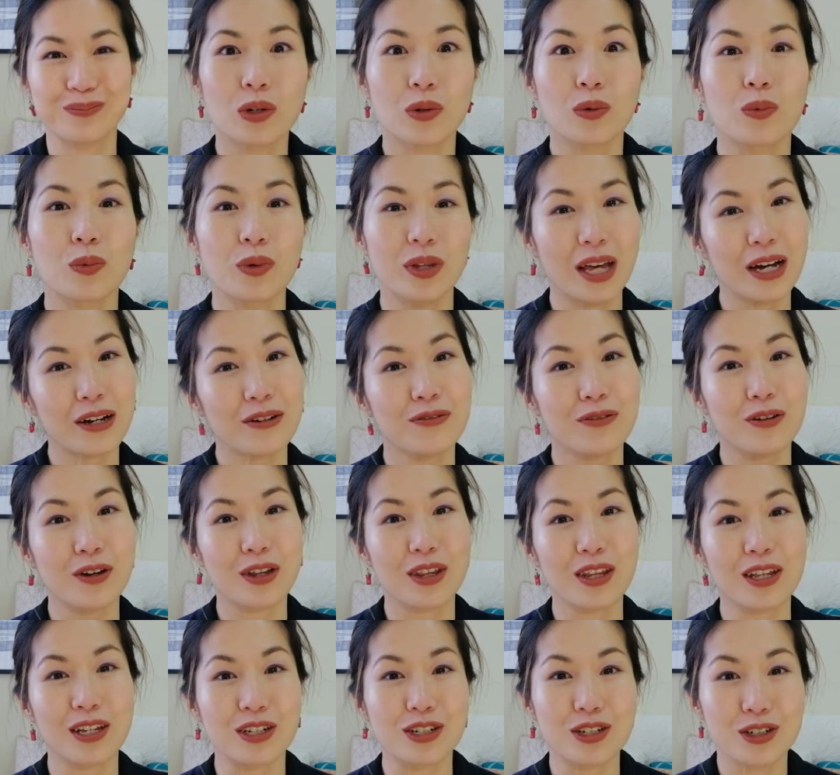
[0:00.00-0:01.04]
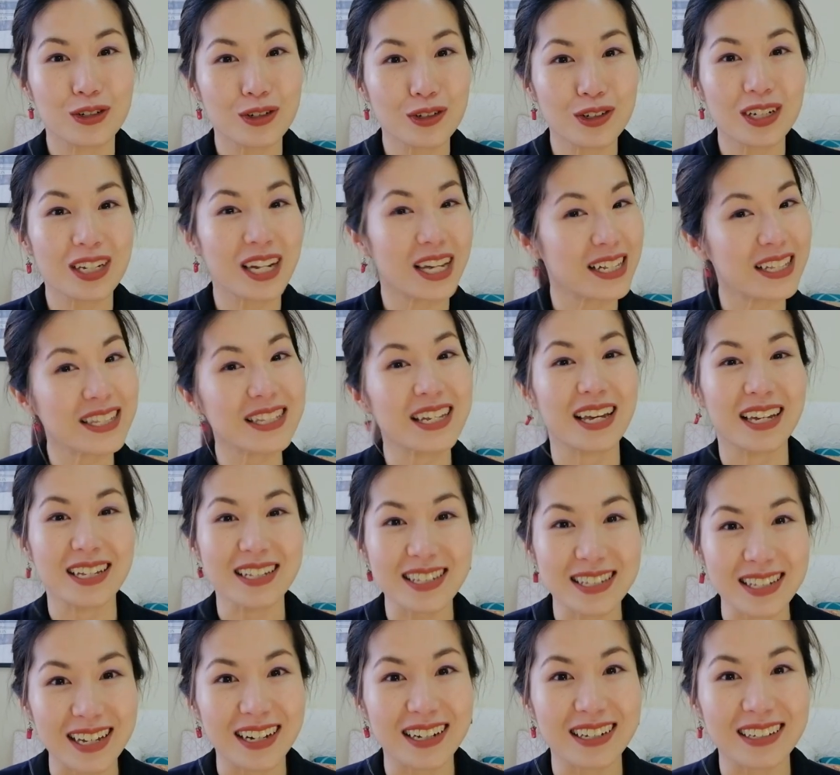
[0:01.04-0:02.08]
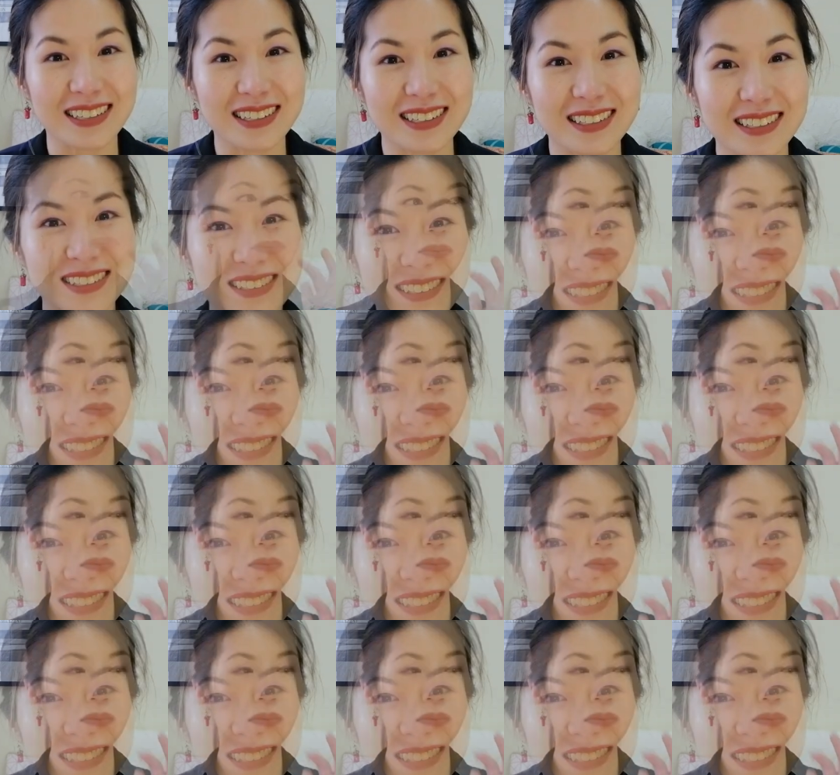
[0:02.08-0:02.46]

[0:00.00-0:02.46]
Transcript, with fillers: Without further ado, let's get started.